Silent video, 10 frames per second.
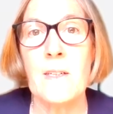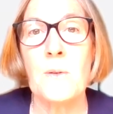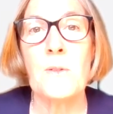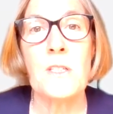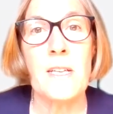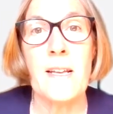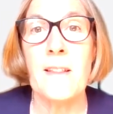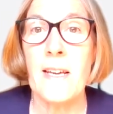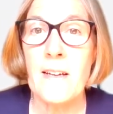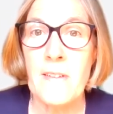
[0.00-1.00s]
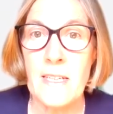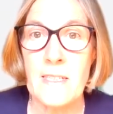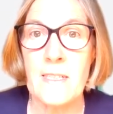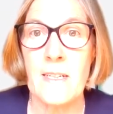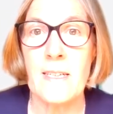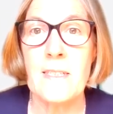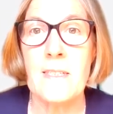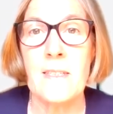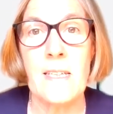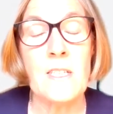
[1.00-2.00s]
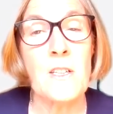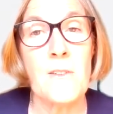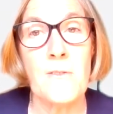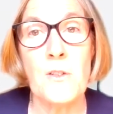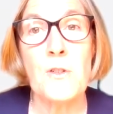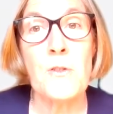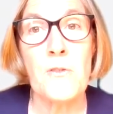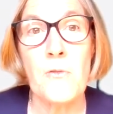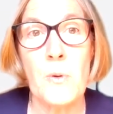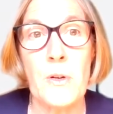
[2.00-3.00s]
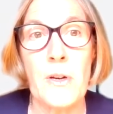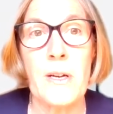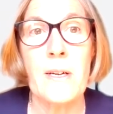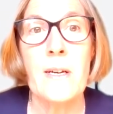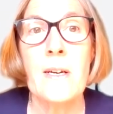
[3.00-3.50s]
who will share their insights into the future of work